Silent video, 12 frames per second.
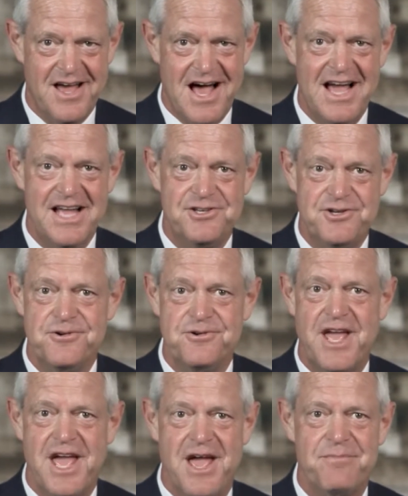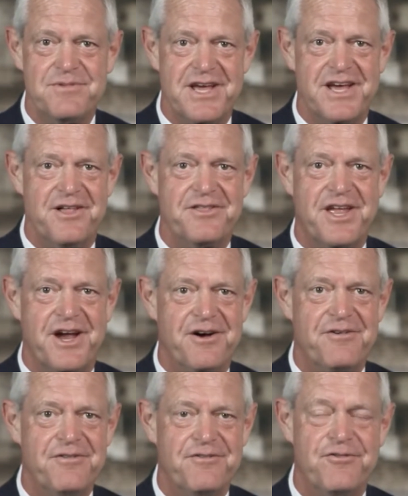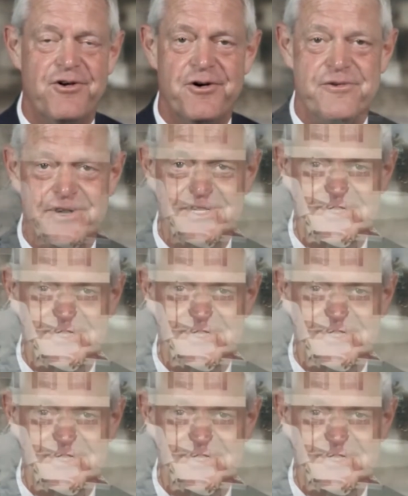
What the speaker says: I too came to healthcare for a reason.